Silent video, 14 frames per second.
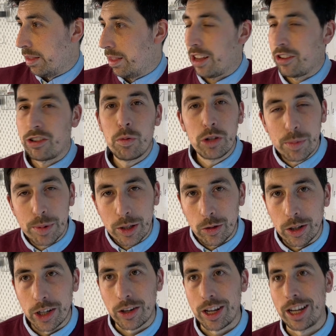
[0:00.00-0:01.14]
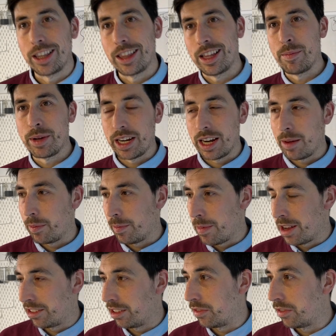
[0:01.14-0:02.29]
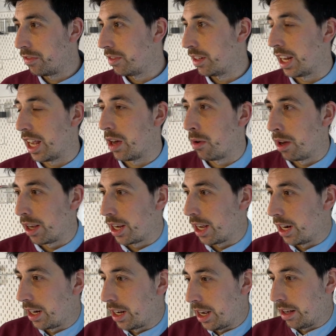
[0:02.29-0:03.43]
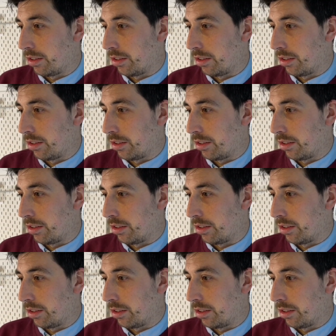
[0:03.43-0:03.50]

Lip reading: That's what I want to be doing, okay? I mean, I'm a massive DIY kind of guy,